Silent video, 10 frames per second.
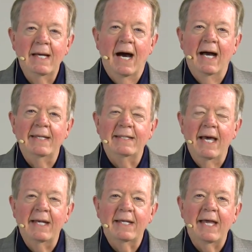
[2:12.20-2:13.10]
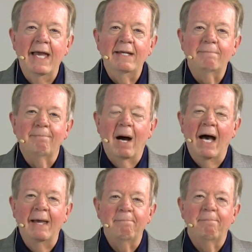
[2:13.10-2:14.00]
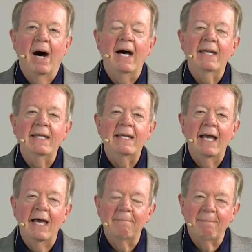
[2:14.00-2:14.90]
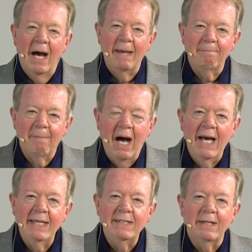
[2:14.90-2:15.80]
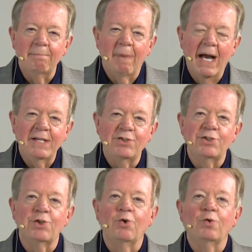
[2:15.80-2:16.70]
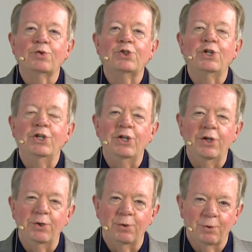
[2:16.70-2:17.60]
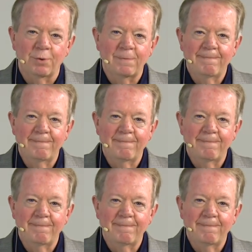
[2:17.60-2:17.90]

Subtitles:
I dedicate my body and my mind and my soul to you.